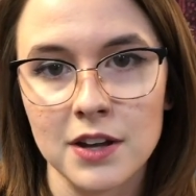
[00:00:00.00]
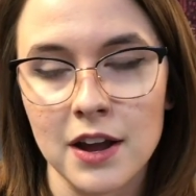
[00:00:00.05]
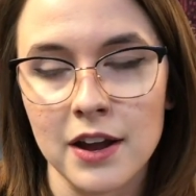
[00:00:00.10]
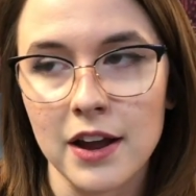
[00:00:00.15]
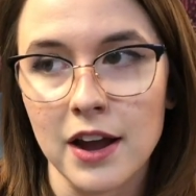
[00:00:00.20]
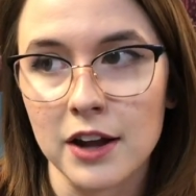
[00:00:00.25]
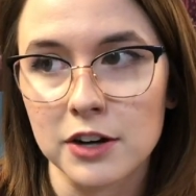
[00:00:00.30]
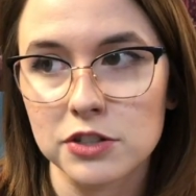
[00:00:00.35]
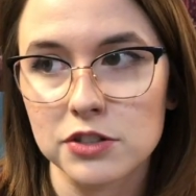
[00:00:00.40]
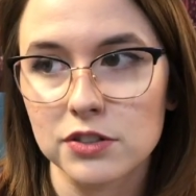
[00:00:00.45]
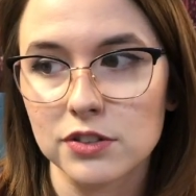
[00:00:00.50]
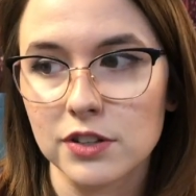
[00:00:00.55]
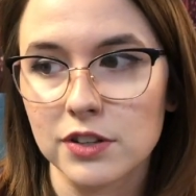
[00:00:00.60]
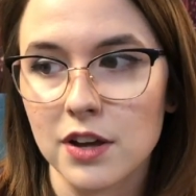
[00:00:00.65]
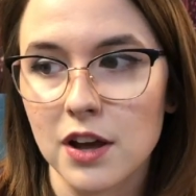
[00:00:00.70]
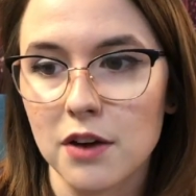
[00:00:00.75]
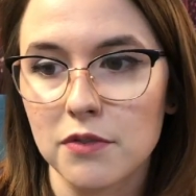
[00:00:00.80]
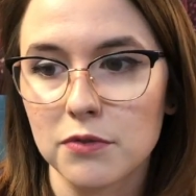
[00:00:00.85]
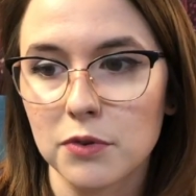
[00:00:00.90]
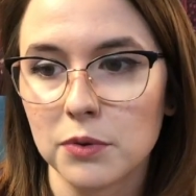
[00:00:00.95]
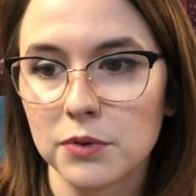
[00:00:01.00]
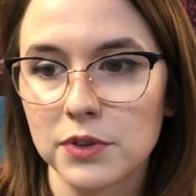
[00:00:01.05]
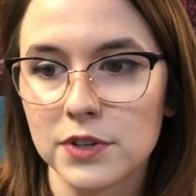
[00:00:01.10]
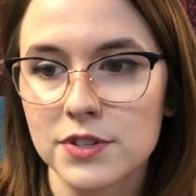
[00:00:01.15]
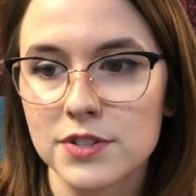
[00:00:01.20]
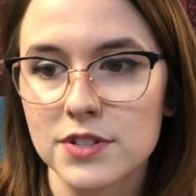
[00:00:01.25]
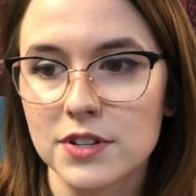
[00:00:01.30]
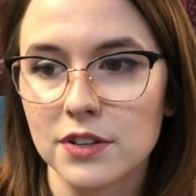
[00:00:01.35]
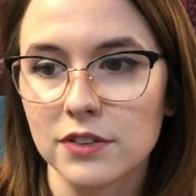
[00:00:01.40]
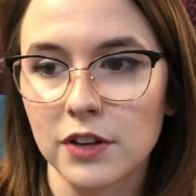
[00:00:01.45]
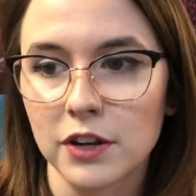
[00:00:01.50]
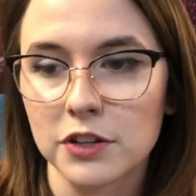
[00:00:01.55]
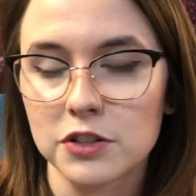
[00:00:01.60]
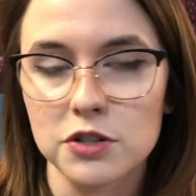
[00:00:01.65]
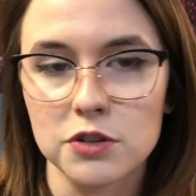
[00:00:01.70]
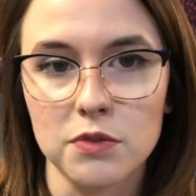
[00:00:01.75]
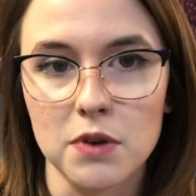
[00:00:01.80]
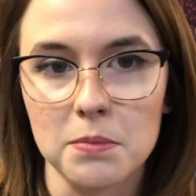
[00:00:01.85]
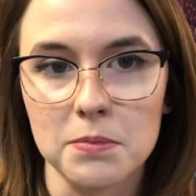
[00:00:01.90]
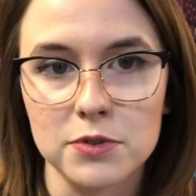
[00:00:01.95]
I actually have only seen like
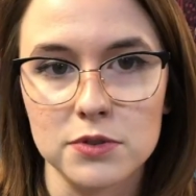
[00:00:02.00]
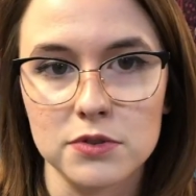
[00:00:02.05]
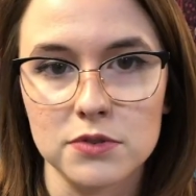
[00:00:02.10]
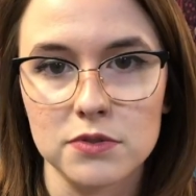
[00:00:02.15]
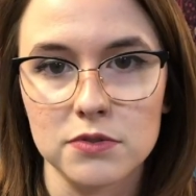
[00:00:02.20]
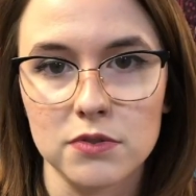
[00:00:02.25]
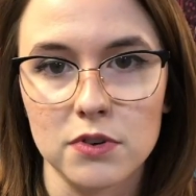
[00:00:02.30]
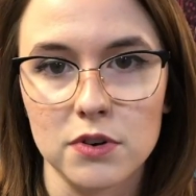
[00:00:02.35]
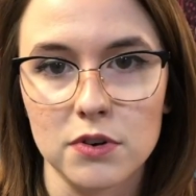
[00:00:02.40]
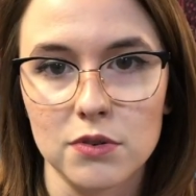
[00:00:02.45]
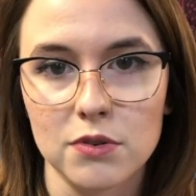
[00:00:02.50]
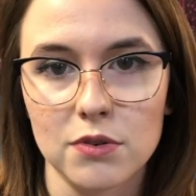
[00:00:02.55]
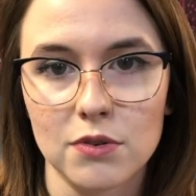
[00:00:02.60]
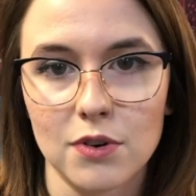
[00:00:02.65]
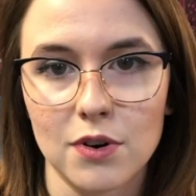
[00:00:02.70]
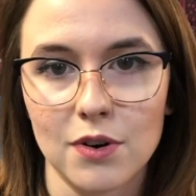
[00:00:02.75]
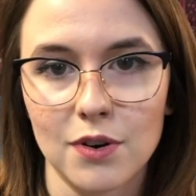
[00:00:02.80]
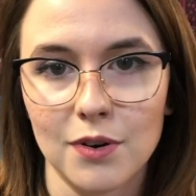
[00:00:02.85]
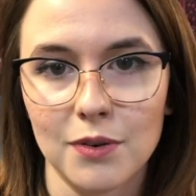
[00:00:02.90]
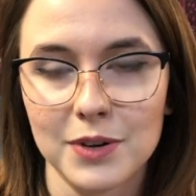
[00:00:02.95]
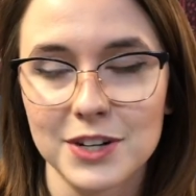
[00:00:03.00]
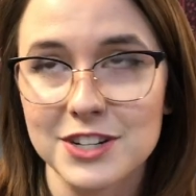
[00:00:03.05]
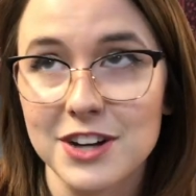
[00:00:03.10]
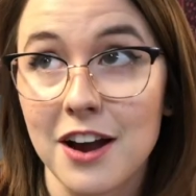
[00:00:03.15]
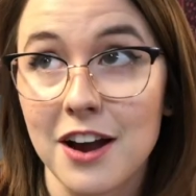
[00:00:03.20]
2 episodes of Critical Role, which